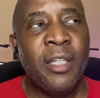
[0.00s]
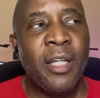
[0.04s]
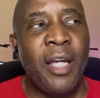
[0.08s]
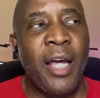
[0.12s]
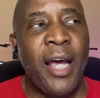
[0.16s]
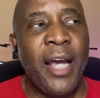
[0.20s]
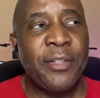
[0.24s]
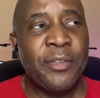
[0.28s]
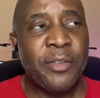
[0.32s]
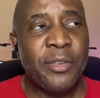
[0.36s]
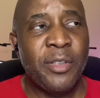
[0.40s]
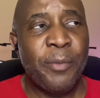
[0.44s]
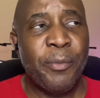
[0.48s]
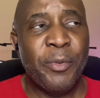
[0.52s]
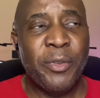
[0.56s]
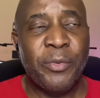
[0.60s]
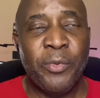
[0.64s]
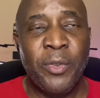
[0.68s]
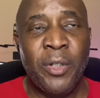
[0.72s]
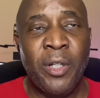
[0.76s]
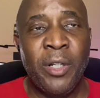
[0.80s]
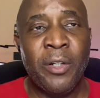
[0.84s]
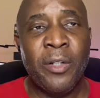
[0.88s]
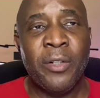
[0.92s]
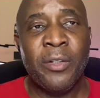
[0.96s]
Isotope as
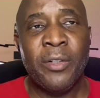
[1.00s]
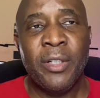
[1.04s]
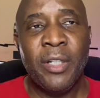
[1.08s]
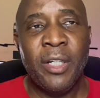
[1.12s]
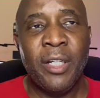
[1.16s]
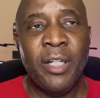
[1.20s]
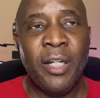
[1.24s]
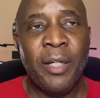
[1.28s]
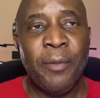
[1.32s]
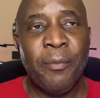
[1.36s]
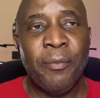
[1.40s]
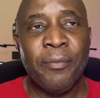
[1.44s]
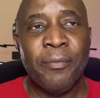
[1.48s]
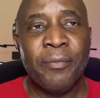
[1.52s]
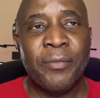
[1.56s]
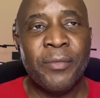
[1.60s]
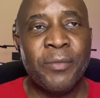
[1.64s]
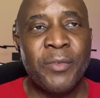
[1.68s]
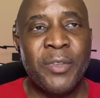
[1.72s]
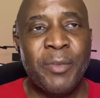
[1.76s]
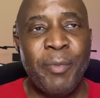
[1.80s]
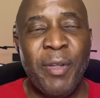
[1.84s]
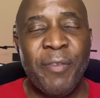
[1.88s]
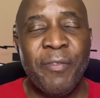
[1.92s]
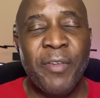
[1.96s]
well.
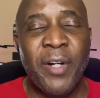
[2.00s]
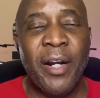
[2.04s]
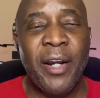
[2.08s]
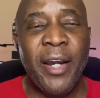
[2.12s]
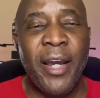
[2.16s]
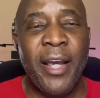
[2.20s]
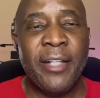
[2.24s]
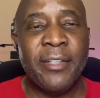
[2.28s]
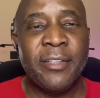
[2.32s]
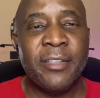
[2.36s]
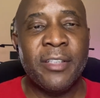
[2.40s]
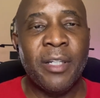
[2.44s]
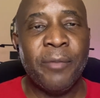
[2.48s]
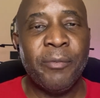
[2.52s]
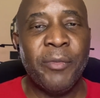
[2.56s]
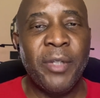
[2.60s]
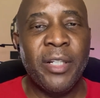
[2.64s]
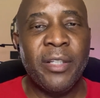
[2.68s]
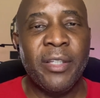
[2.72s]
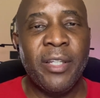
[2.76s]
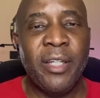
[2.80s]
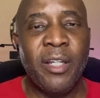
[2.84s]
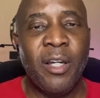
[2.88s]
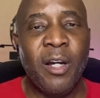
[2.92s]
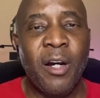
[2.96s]
Spitfire has some
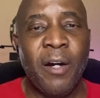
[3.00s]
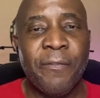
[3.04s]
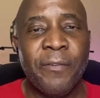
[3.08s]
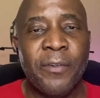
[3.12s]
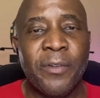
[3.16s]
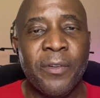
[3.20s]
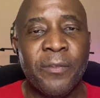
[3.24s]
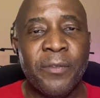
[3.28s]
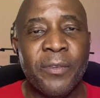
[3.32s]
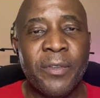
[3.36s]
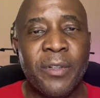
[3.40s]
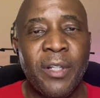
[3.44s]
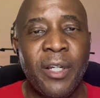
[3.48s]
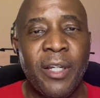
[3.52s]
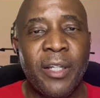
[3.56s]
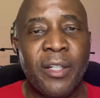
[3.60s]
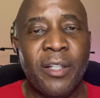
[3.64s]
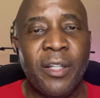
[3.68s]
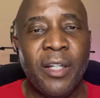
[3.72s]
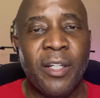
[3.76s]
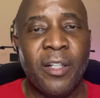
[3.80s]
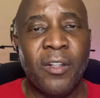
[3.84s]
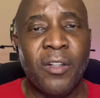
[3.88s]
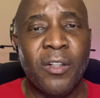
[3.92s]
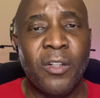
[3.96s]
that they offer
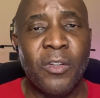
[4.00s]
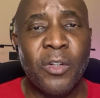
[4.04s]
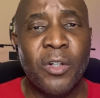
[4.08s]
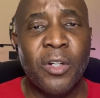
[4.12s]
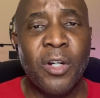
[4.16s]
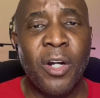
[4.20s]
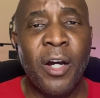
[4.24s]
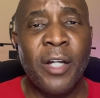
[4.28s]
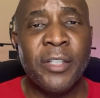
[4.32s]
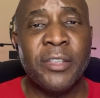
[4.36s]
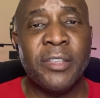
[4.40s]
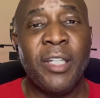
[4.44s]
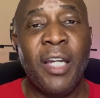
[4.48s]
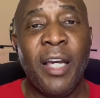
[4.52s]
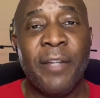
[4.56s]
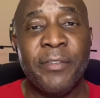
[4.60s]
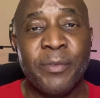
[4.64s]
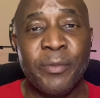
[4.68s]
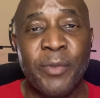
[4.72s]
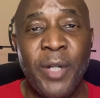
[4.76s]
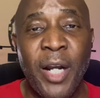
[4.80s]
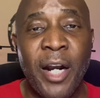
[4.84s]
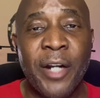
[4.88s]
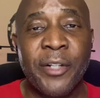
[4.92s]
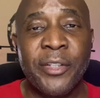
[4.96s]
that at a lower cost, and they have
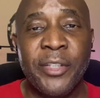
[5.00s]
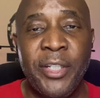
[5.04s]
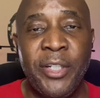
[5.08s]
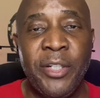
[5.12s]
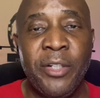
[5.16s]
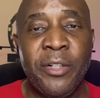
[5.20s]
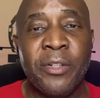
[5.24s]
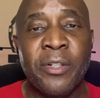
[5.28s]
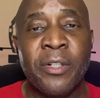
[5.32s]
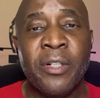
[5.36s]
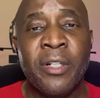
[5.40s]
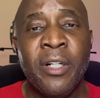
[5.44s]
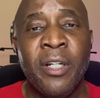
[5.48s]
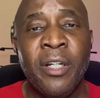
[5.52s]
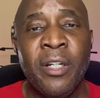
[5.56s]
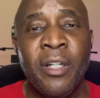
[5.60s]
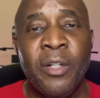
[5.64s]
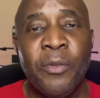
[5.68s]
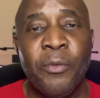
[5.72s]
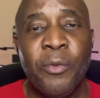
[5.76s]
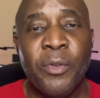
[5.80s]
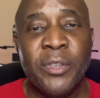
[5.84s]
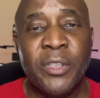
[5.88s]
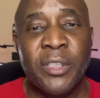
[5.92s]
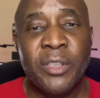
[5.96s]
some higher tier
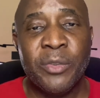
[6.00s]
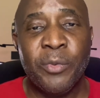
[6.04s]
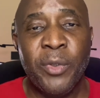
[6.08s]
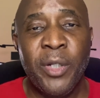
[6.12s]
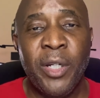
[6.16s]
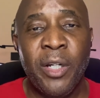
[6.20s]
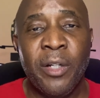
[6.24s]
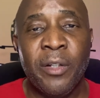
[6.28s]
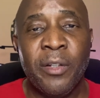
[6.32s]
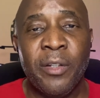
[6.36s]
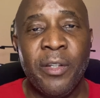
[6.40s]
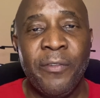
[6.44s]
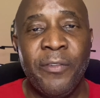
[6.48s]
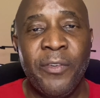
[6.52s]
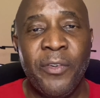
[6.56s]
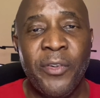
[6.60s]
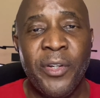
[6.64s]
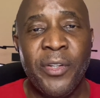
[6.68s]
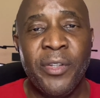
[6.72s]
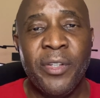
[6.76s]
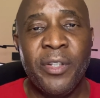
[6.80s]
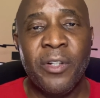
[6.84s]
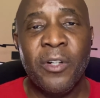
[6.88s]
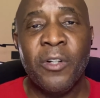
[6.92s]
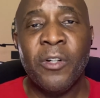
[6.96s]
ones as well if you're
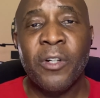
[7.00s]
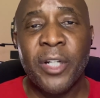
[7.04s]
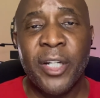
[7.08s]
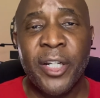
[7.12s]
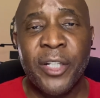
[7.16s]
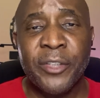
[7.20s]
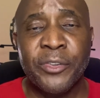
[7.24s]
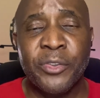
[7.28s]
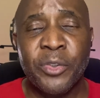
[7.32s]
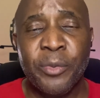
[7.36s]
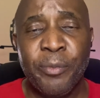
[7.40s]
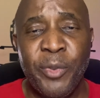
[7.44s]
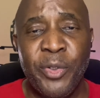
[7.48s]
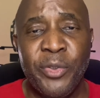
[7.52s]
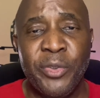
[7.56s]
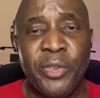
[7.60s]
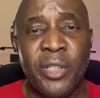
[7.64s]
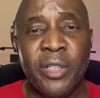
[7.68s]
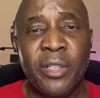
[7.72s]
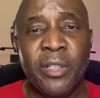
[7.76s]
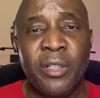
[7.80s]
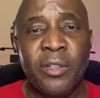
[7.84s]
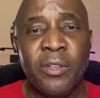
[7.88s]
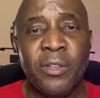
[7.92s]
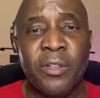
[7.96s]
into orchestral
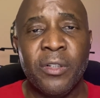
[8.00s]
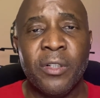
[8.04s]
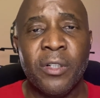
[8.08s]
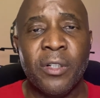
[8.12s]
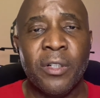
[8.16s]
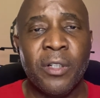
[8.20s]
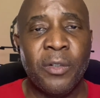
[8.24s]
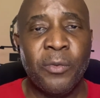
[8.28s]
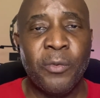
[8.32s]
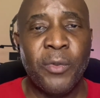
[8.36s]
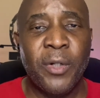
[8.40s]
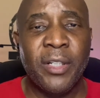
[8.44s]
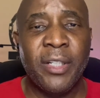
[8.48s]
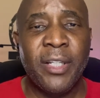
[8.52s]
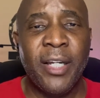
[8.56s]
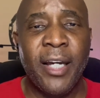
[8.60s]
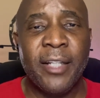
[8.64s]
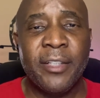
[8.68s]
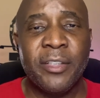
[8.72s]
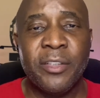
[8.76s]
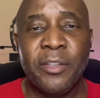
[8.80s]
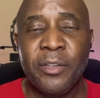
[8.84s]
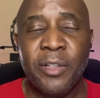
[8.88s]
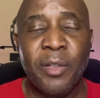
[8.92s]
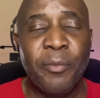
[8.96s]
music or
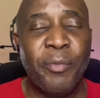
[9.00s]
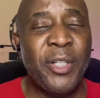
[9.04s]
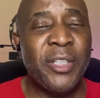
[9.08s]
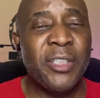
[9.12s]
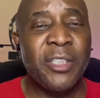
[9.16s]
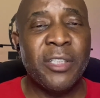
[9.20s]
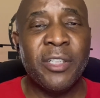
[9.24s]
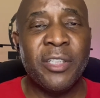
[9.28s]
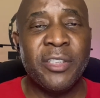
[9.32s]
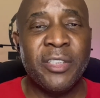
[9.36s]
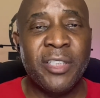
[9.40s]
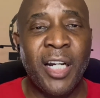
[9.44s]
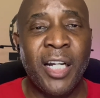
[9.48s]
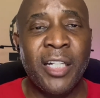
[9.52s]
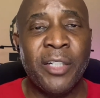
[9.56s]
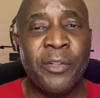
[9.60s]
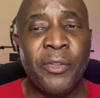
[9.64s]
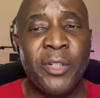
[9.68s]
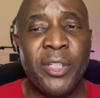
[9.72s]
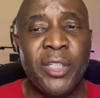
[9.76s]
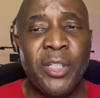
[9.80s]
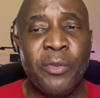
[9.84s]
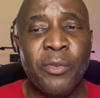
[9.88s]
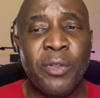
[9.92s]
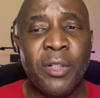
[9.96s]
whatnot. So it depends on the
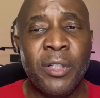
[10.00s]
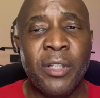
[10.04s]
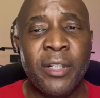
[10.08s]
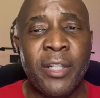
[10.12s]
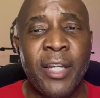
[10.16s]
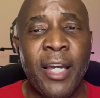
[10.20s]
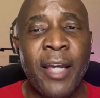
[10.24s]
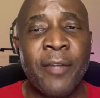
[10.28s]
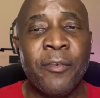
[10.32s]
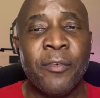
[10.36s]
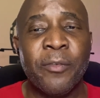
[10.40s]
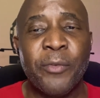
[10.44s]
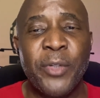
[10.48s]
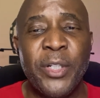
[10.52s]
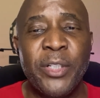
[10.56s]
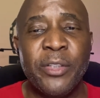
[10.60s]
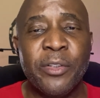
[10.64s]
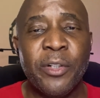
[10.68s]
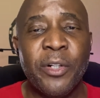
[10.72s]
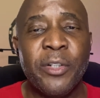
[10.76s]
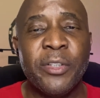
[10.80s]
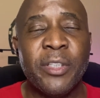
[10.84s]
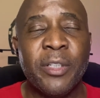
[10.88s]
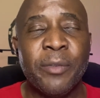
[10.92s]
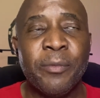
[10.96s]
genre that you want to look at.
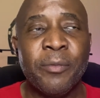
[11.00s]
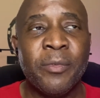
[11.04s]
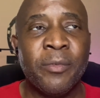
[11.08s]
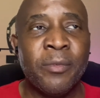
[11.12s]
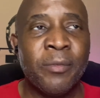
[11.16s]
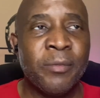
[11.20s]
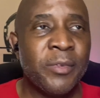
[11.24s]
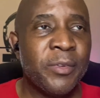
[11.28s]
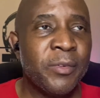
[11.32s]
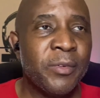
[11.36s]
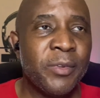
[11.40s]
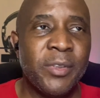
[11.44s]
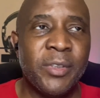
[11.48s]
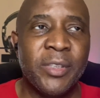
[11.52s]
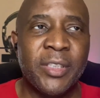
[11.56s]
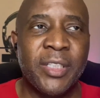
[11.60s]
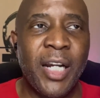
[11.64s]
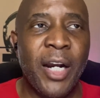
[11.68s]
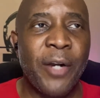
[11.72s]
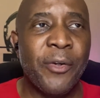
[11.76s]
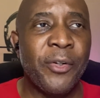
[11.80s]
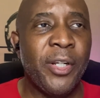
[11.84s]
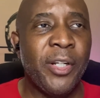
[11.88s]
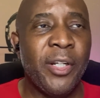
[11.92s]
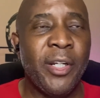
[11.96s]
Research them,
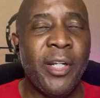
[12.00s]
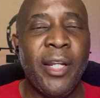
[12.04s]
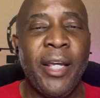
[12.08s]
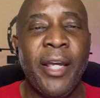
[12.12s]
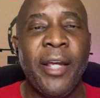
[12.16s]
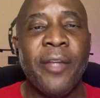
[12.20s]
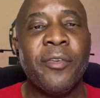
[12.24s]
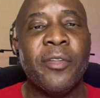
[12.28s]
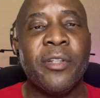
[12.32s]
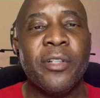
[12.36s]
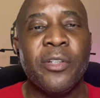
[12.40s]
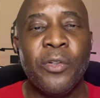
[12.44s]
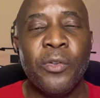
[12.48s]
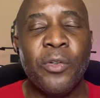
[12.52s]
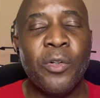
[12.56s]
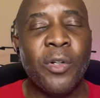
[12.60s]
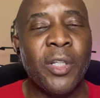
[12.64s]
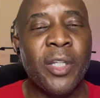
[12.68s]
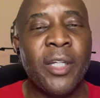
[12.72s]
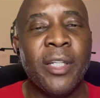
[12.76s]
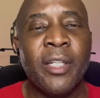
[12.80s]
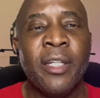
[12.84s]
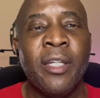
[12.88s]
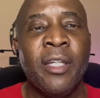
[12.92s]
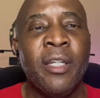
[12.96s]
scour the internet,
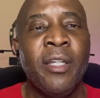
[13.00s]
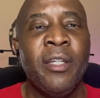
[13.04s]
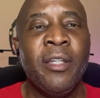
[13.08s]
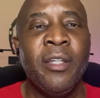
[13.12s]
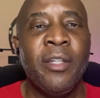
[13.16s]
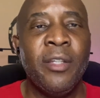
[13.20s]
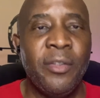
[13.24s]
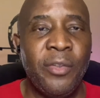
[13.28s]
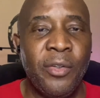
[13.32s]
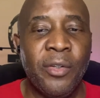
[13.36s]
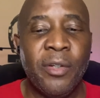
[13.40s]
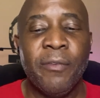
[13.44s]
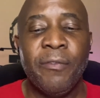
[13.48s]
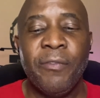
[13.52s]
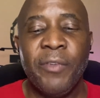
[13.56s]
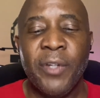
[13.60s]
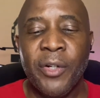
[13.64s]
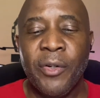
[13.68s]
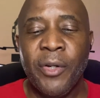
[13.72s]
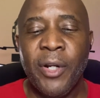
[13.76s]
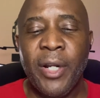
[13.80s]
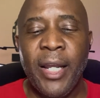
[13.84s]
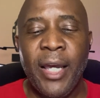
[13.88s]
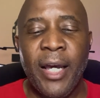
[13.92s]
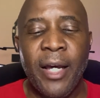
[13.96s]
Google it. You can
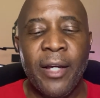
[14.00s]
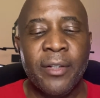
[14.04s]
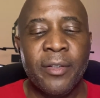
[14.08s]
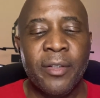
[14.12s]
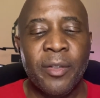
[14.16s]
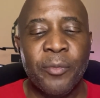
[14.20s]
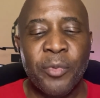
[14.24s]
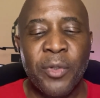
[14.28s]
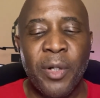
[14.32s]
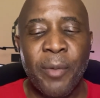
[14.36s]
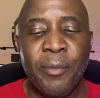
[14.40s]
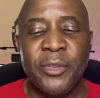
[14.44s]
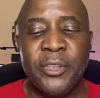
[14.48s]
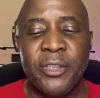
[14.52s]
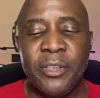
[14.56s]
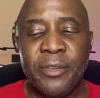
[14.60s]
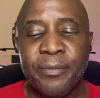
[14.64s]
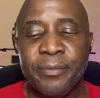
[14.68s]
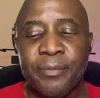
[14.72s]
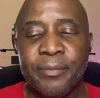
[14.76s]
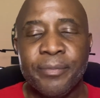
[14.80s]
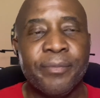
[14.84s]
figure it out, I promise you.